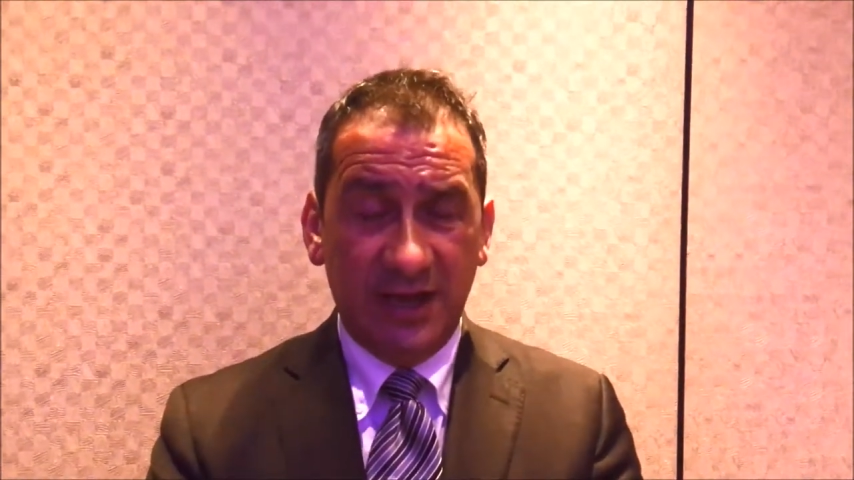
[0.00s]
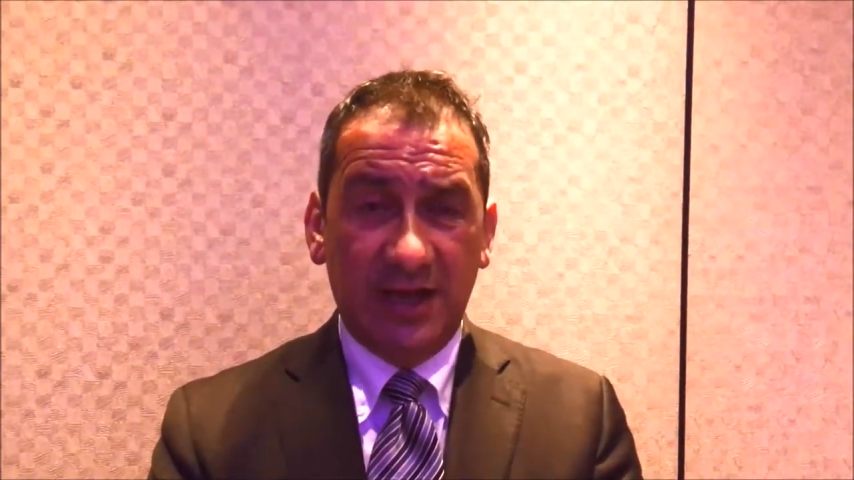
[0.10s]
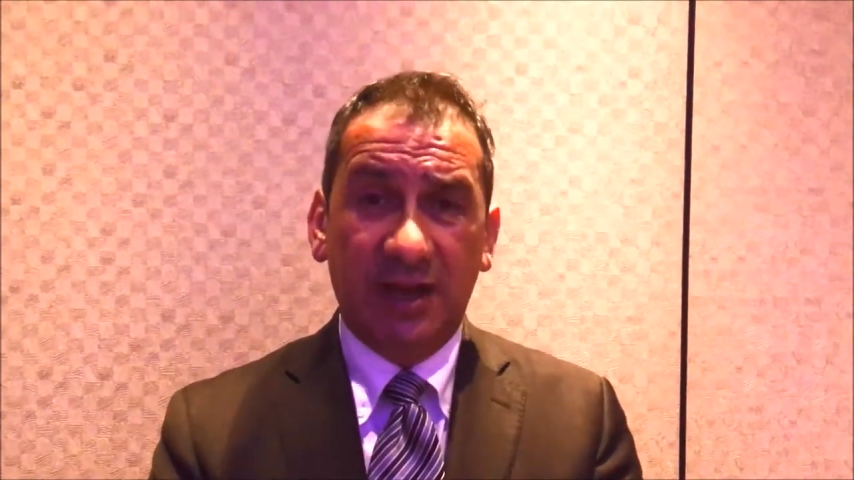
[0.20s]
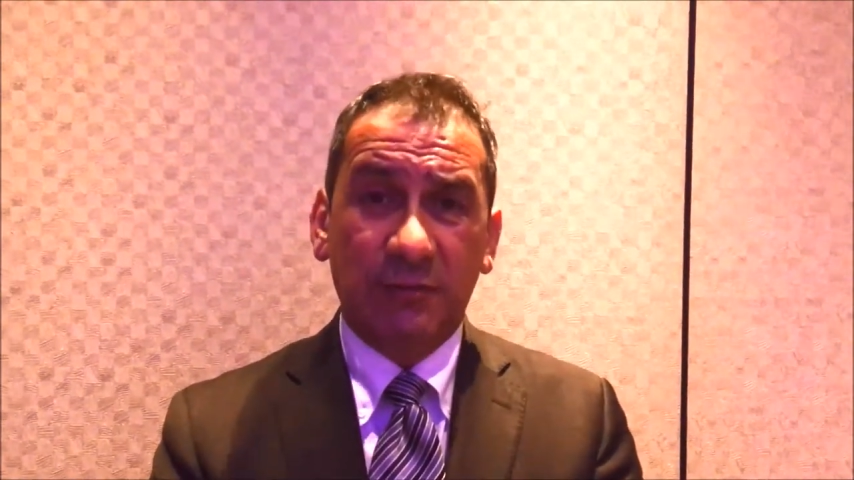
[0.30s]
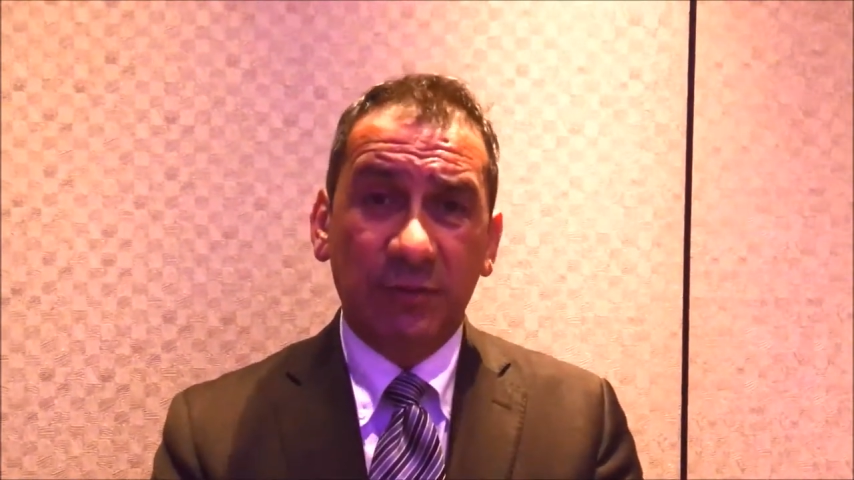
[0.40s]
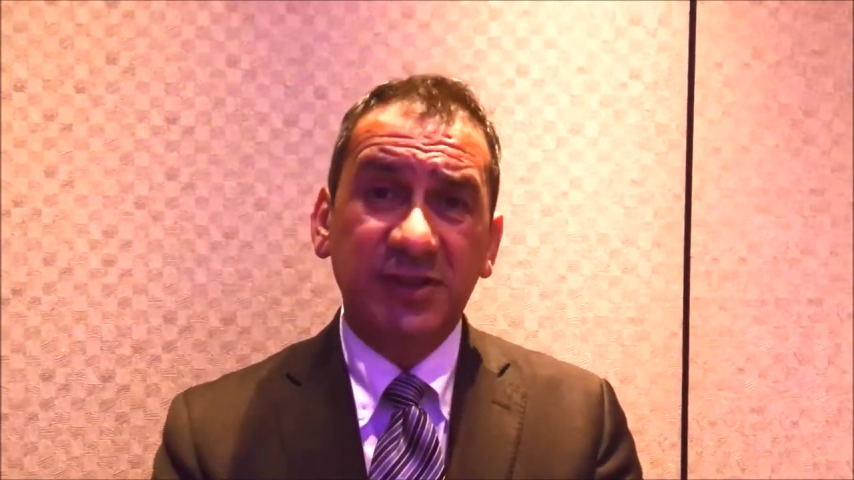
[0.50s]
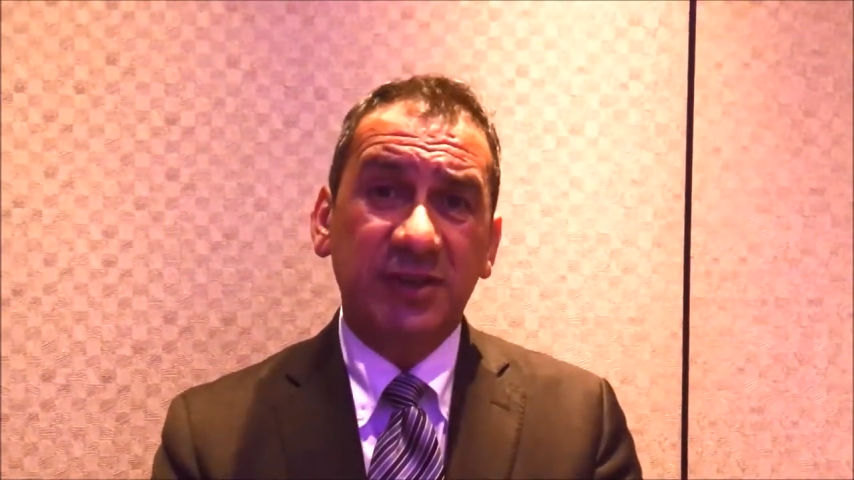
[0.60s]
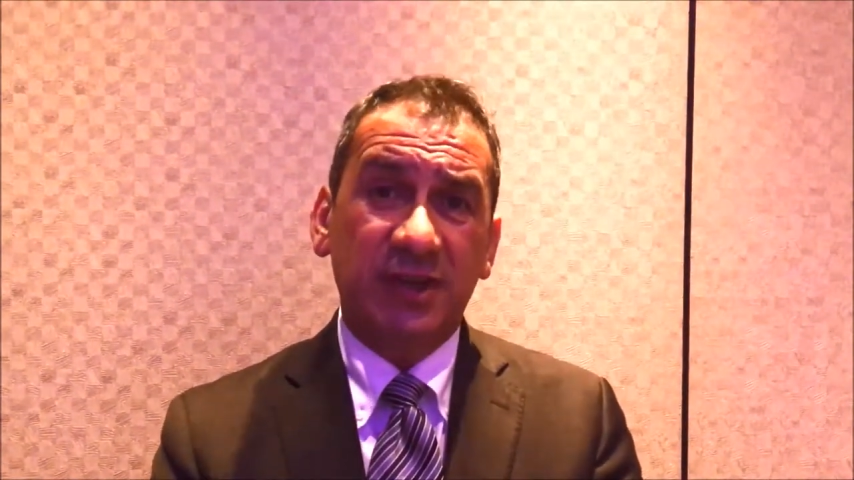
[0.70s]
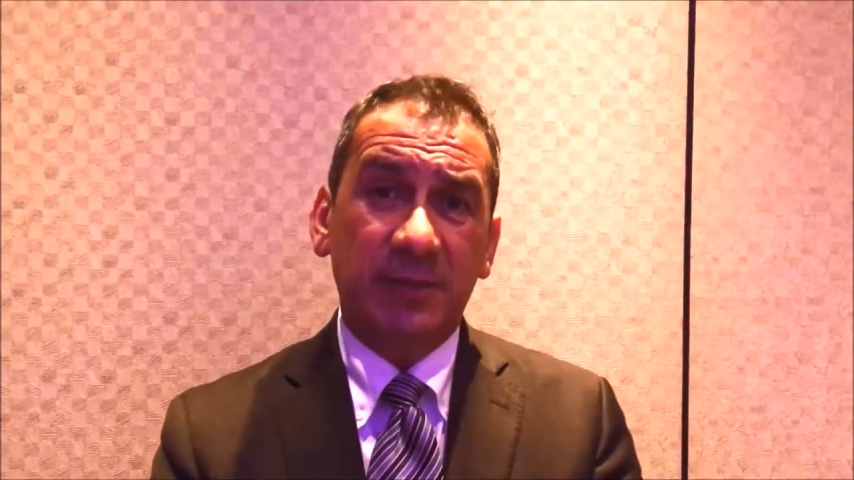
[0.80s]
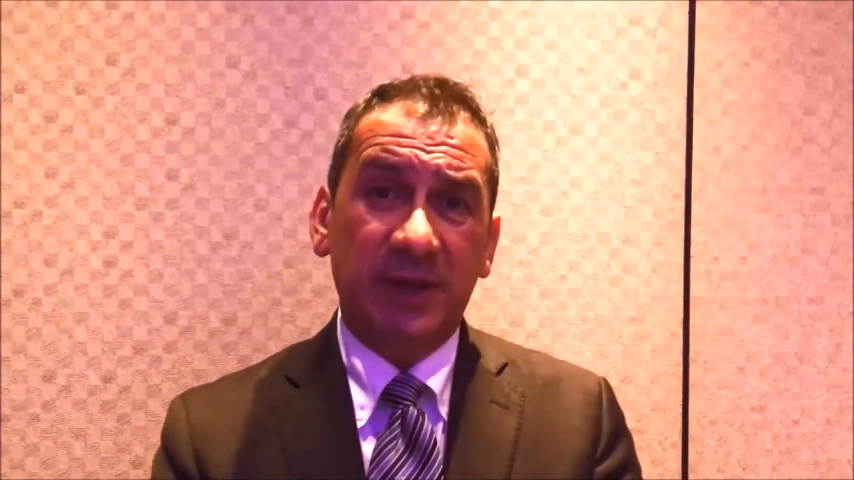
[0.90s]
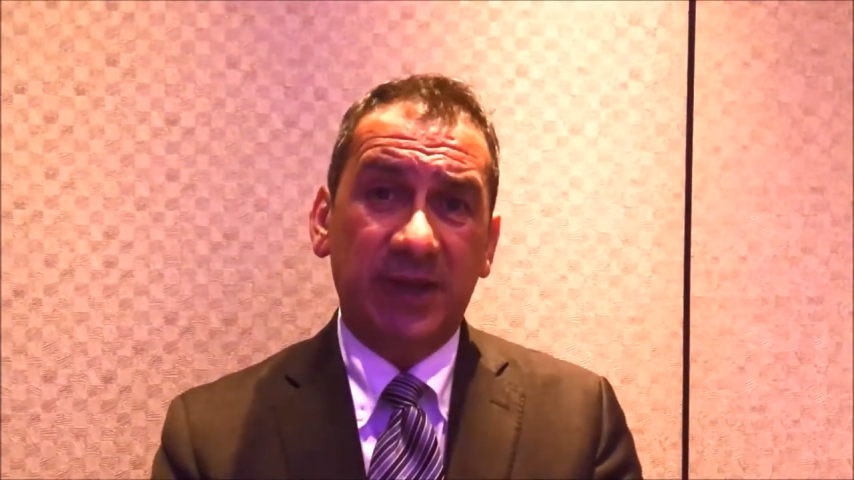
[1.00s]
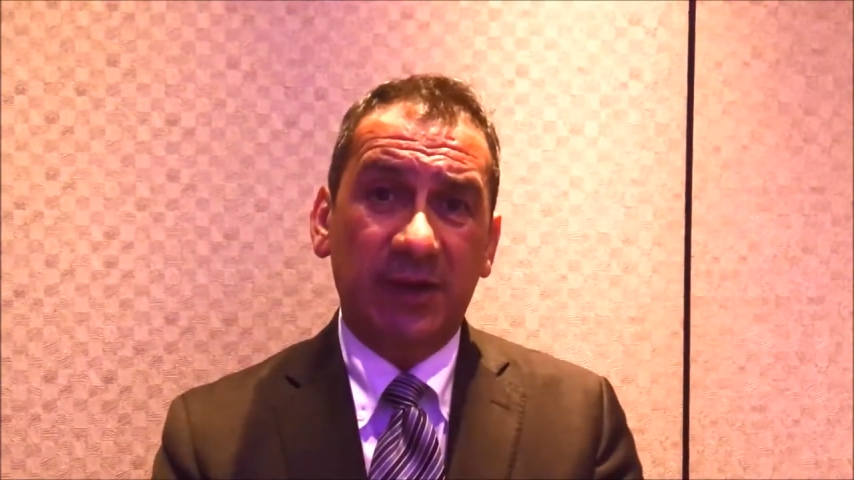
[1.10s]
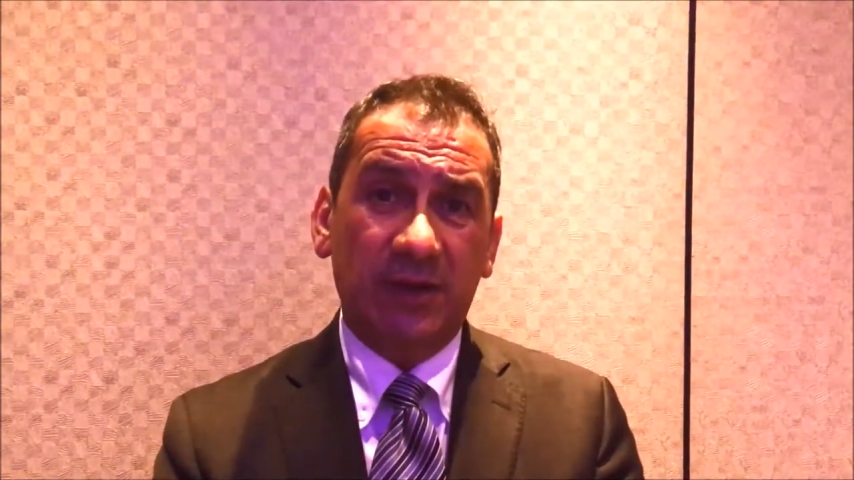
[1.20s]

I've recently been